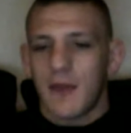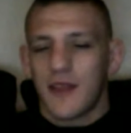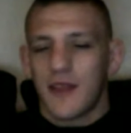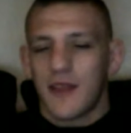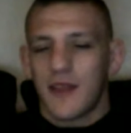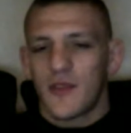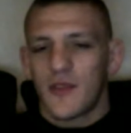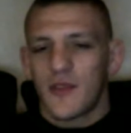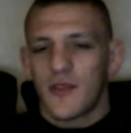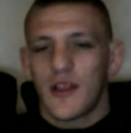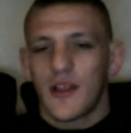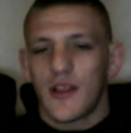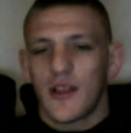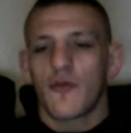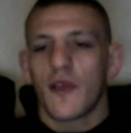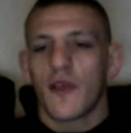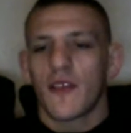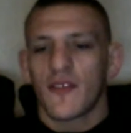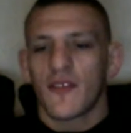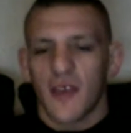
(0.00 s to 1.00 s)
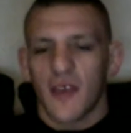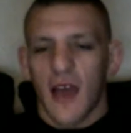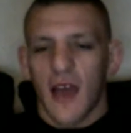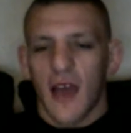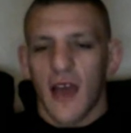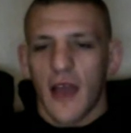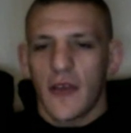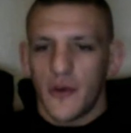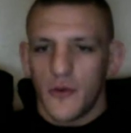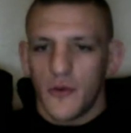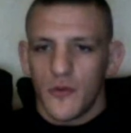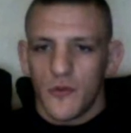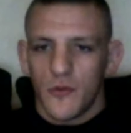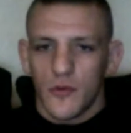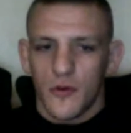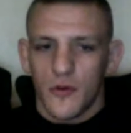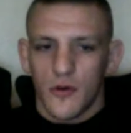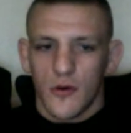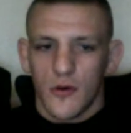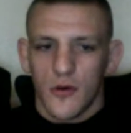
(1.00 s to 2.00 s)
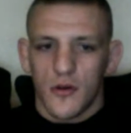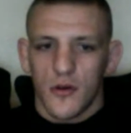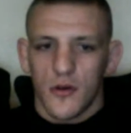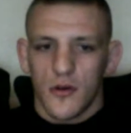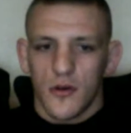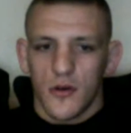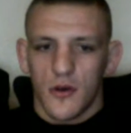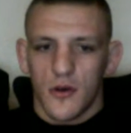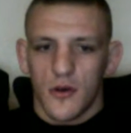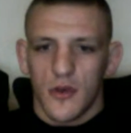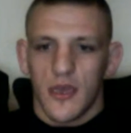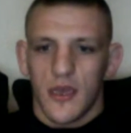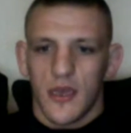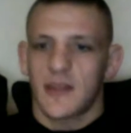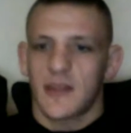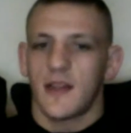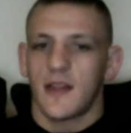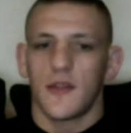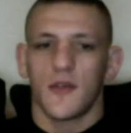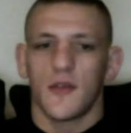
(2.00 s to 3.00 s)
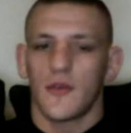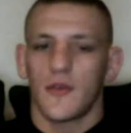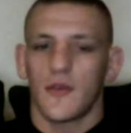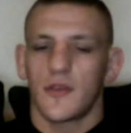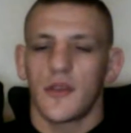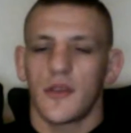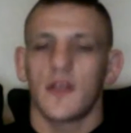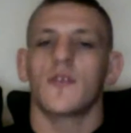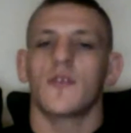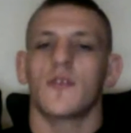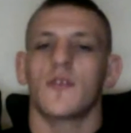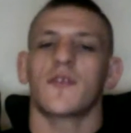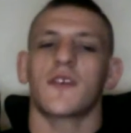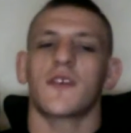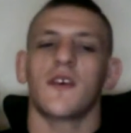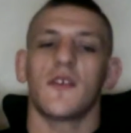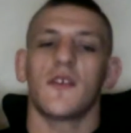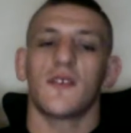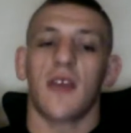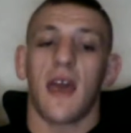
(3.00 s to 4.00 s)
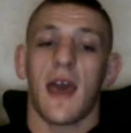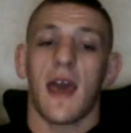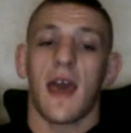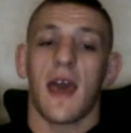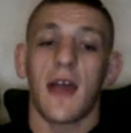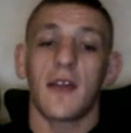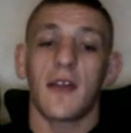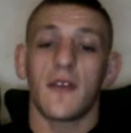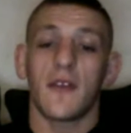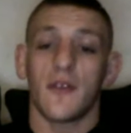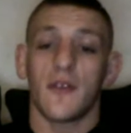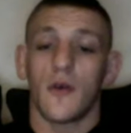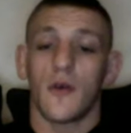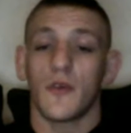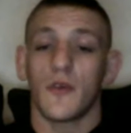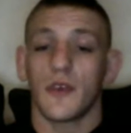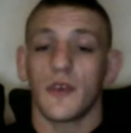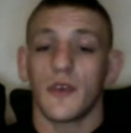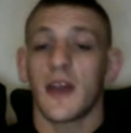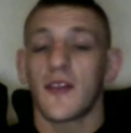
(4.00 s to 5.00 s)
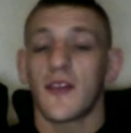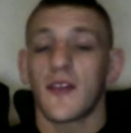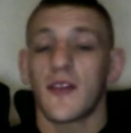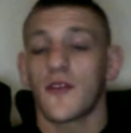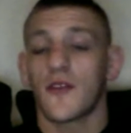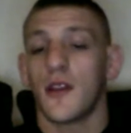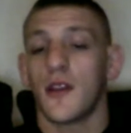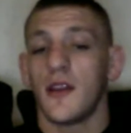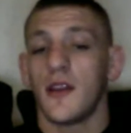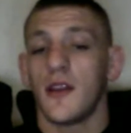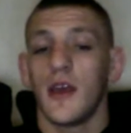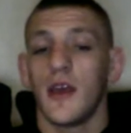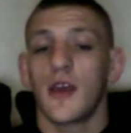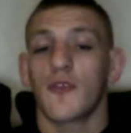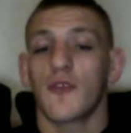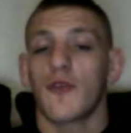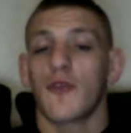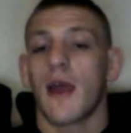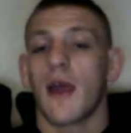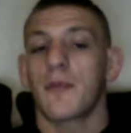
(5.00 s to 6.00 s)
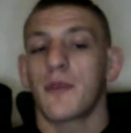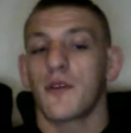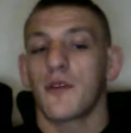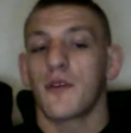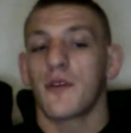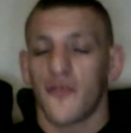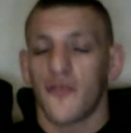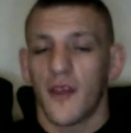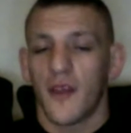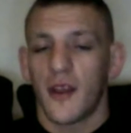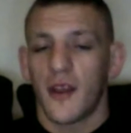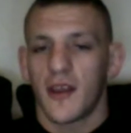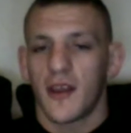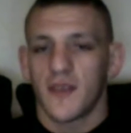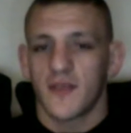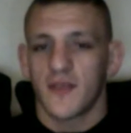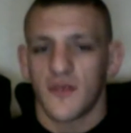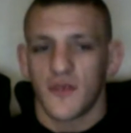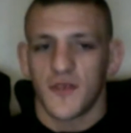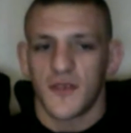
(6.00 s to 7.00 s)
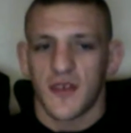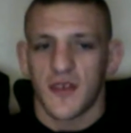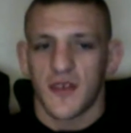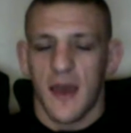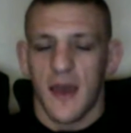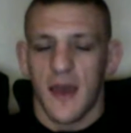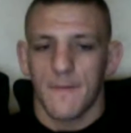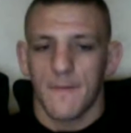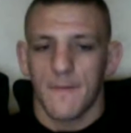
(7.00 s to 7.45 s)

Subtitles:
And the little wrestling I knew, and the little skills I had, we kind of started grappling or training, so to say.